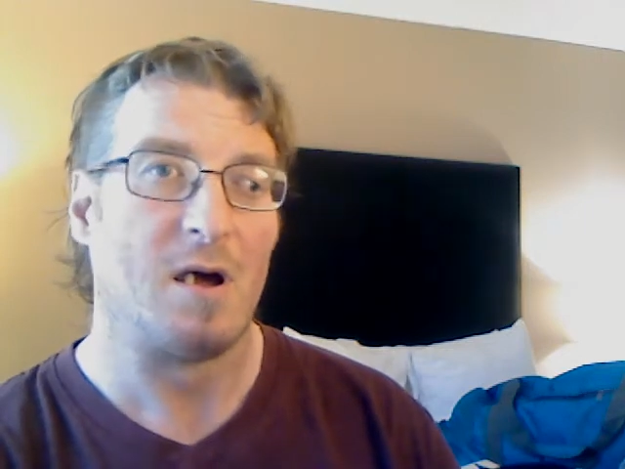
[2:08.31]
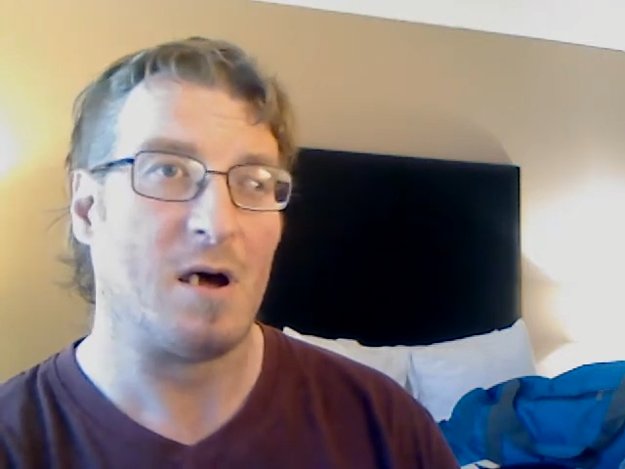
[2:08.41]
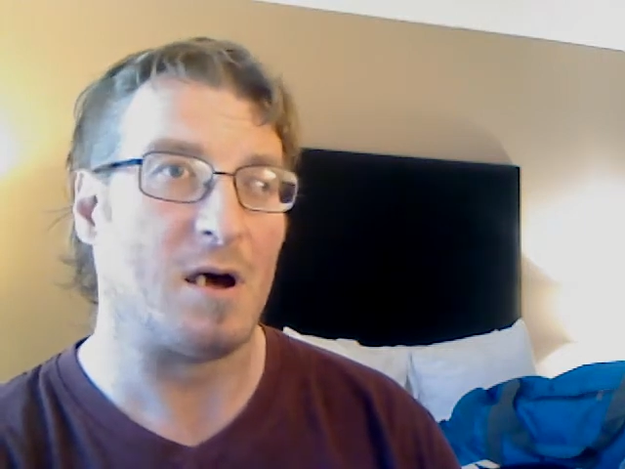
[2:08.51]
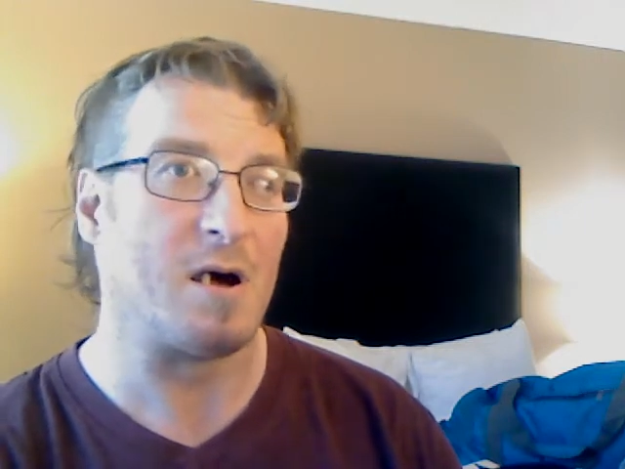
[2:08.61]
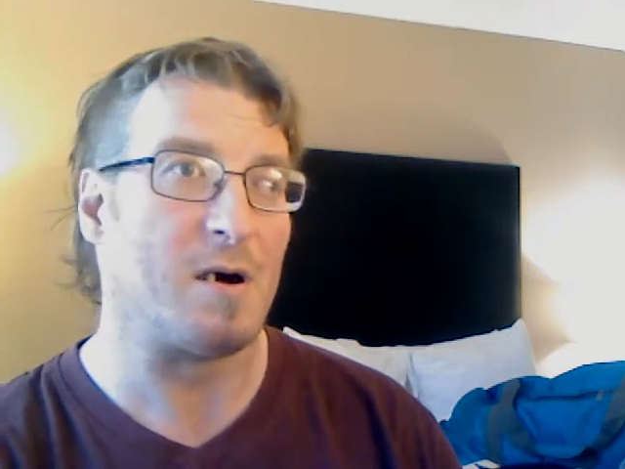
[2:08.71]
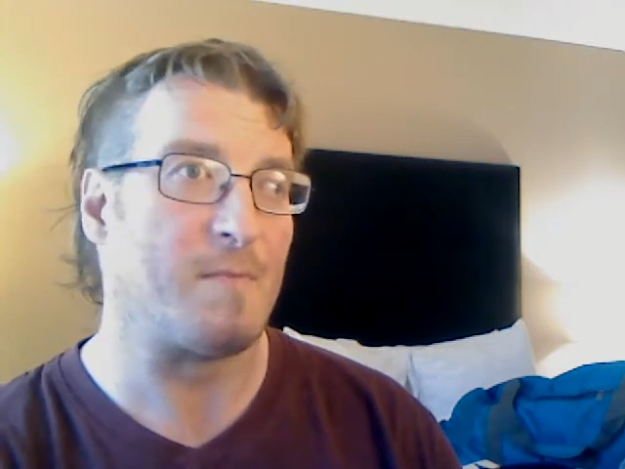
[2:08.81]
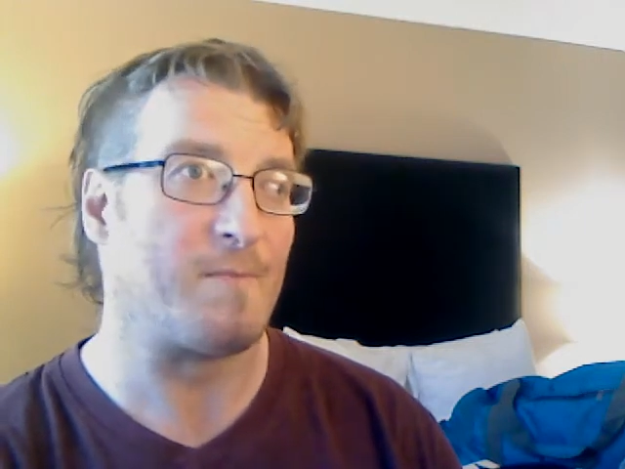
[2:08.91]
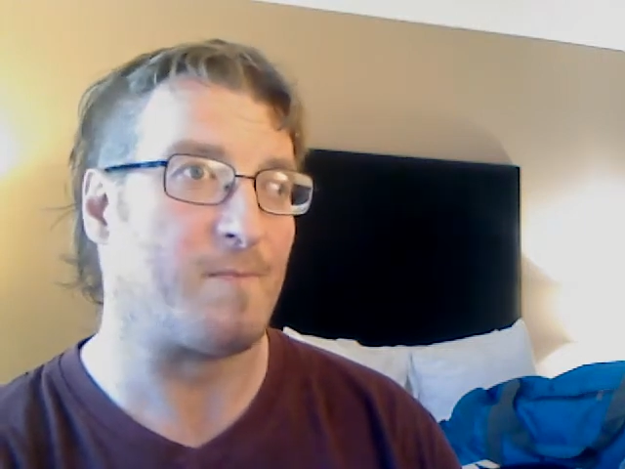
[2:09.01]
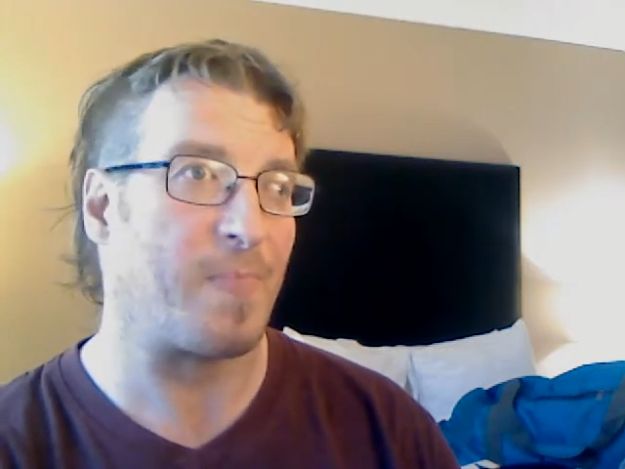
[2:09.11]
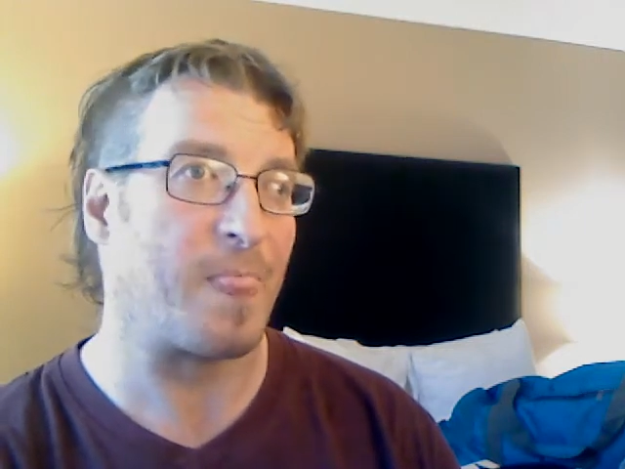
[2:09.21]
Um,
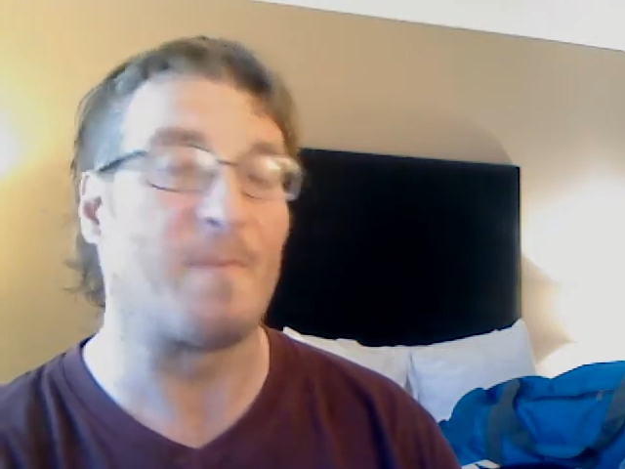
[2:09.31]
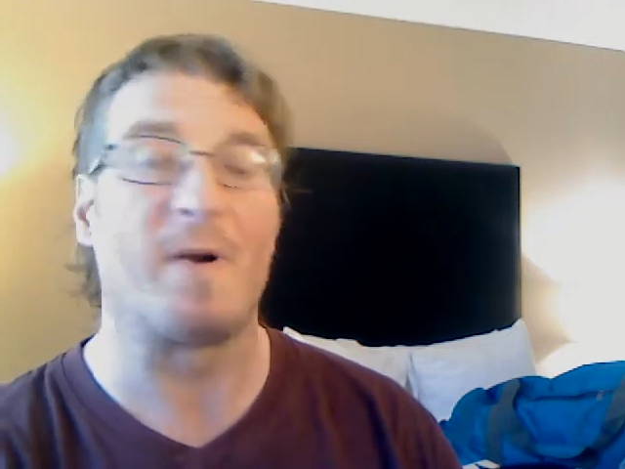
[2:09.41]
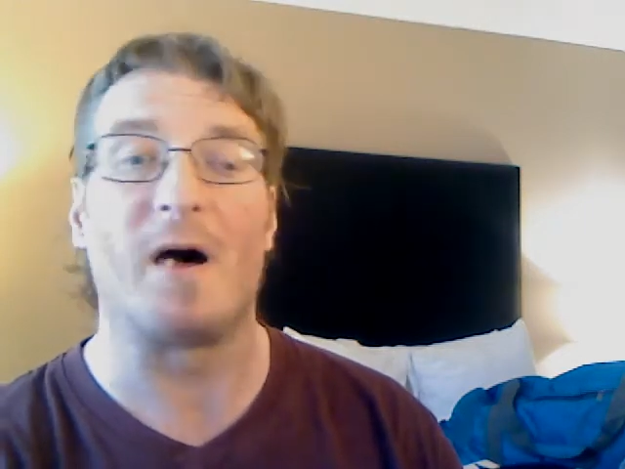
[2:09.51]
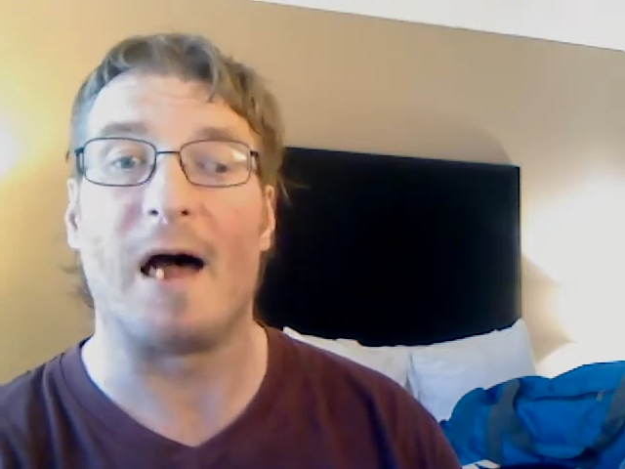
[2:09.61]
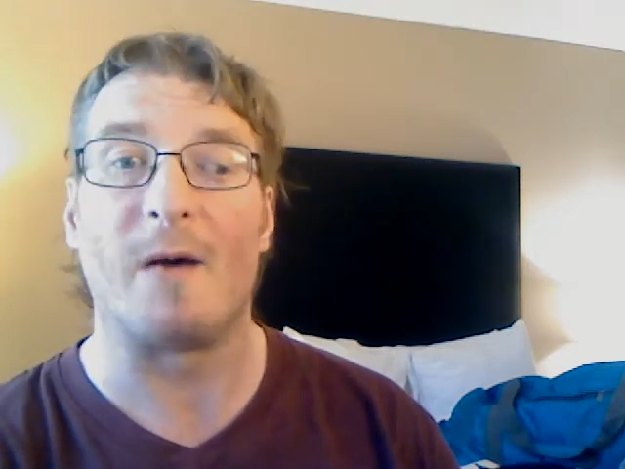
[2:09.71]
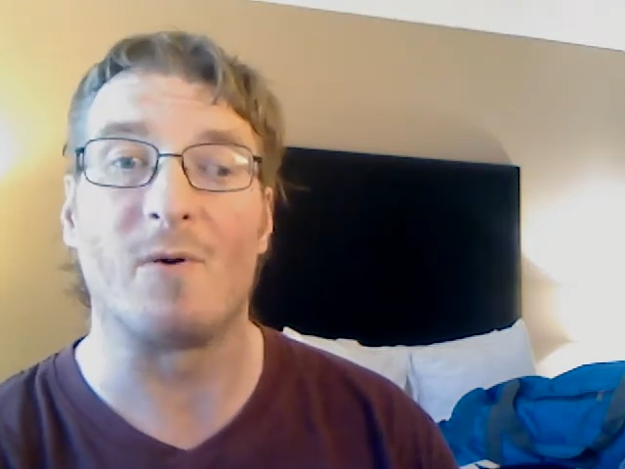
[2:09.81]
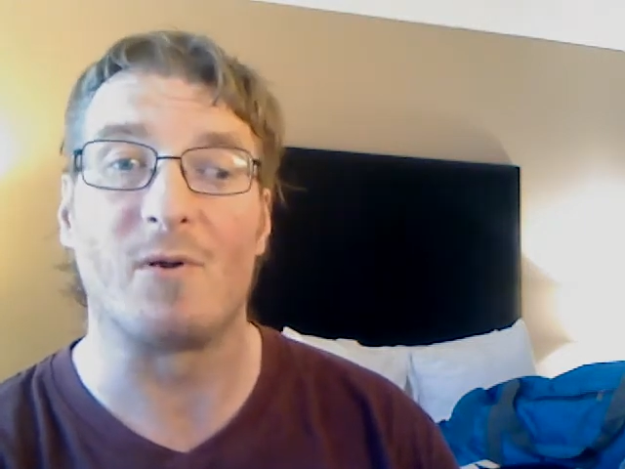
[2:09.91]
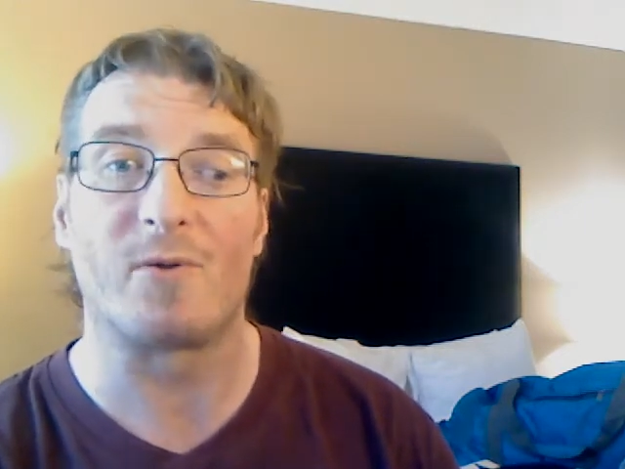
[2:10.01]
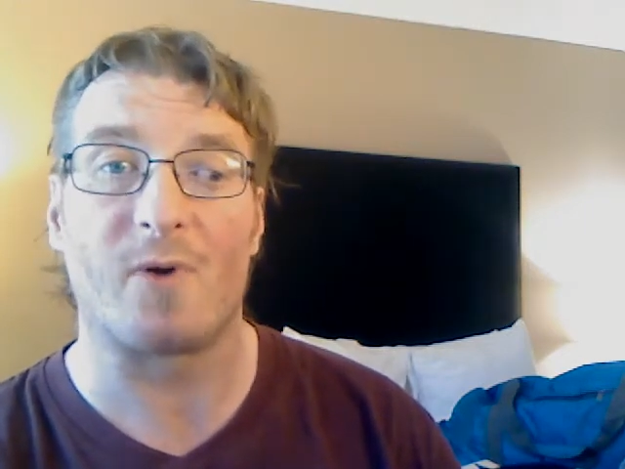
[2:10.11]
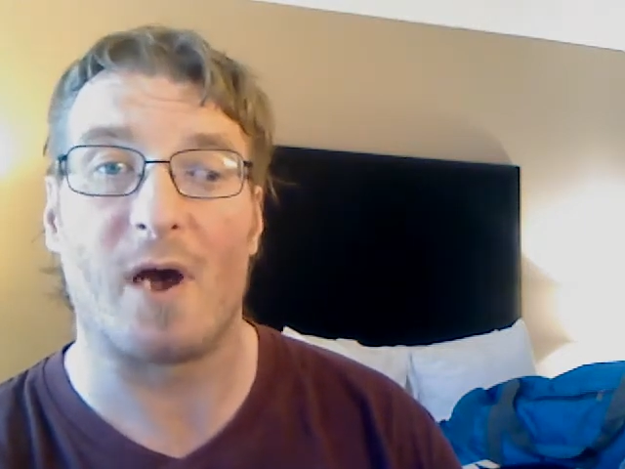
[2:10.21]
but I
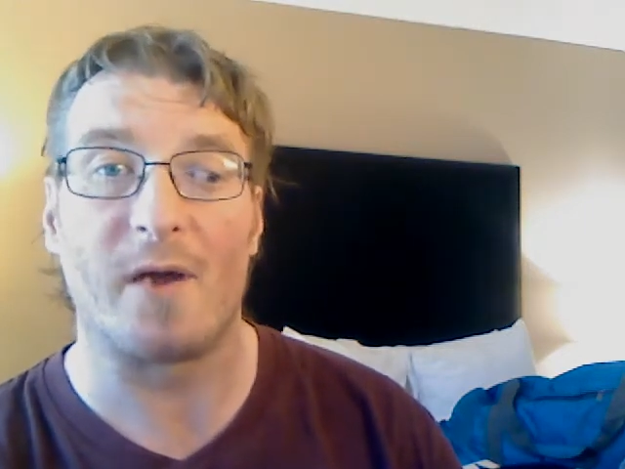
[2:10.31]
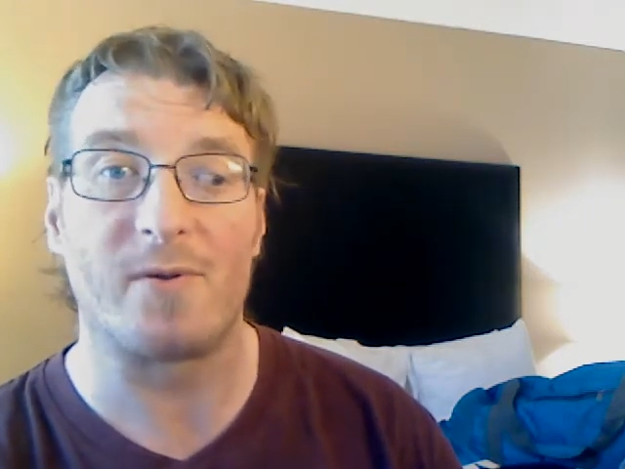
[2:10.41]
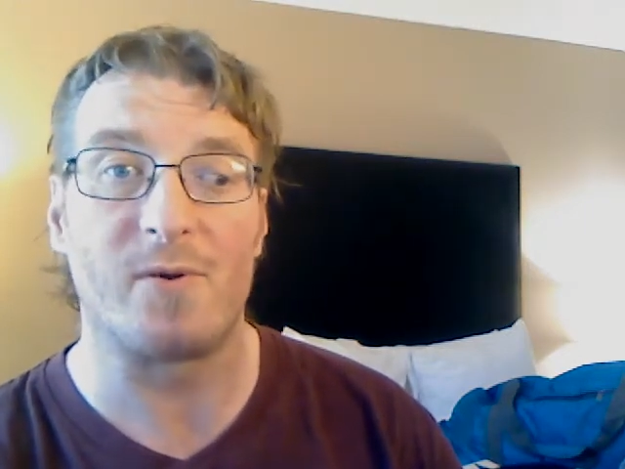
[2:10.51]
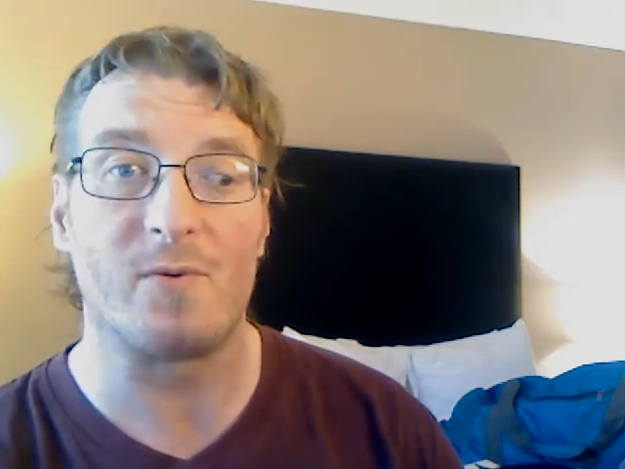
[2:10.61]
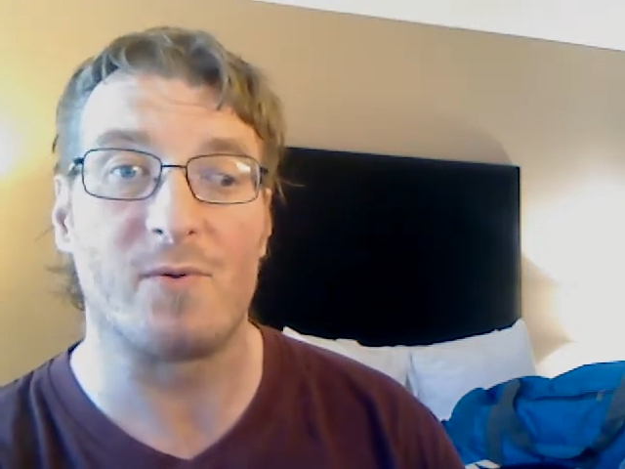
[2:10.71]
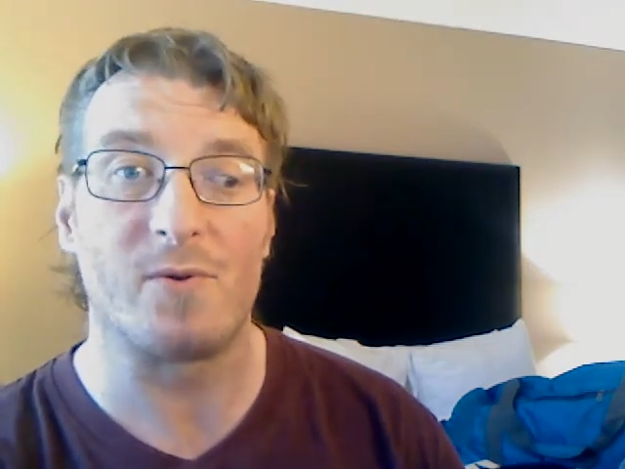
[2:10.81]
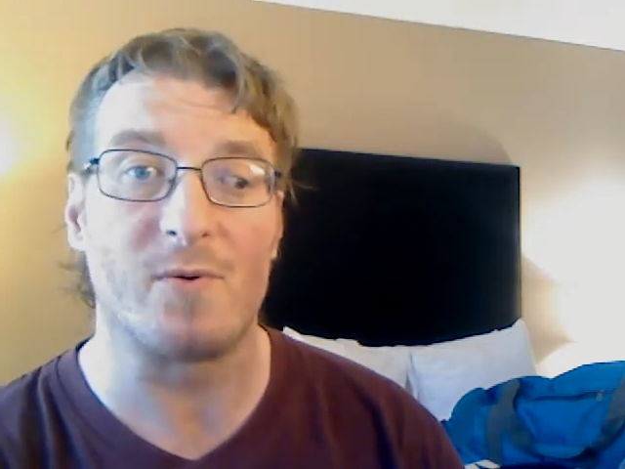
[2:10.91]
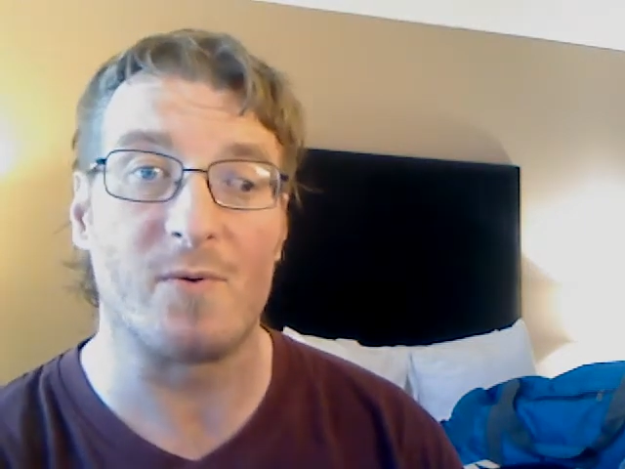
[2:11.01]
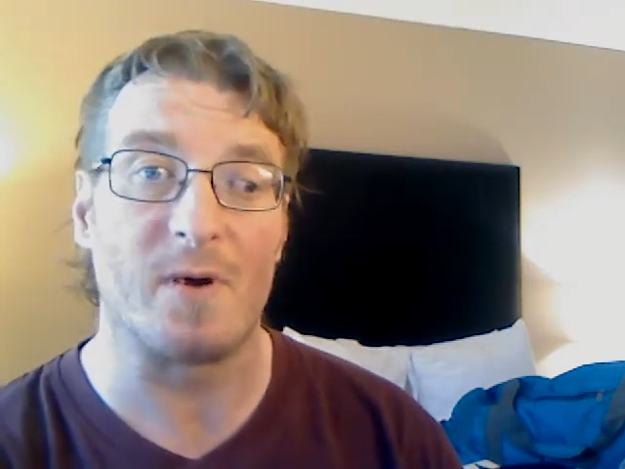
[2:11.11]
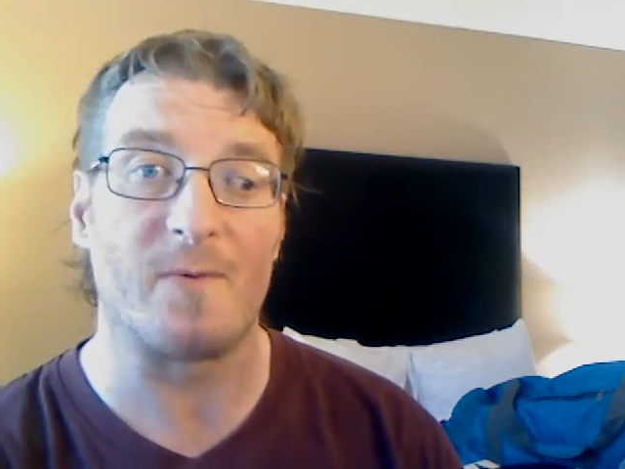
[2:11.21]
will try to
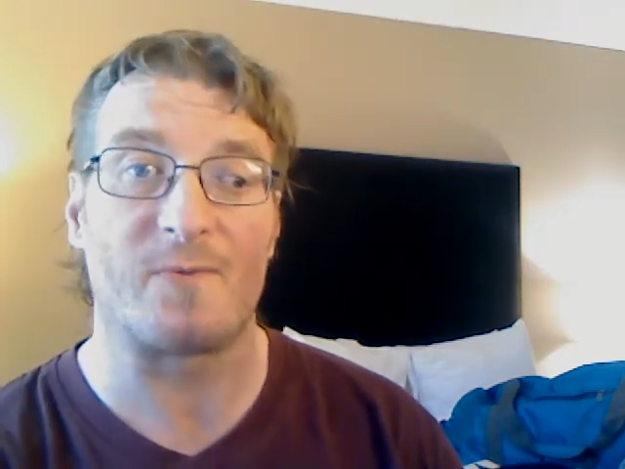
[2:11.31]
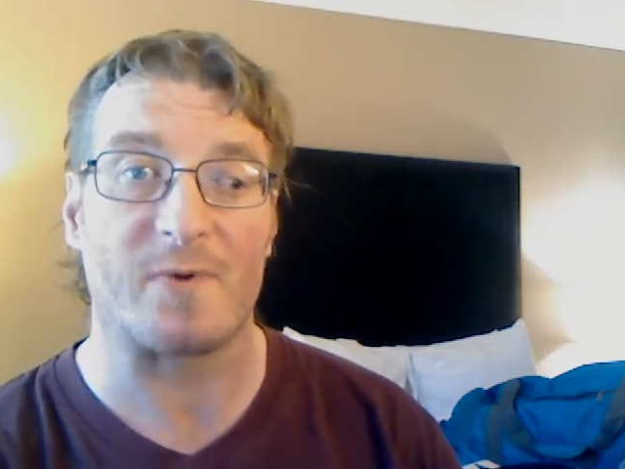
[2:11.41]
do a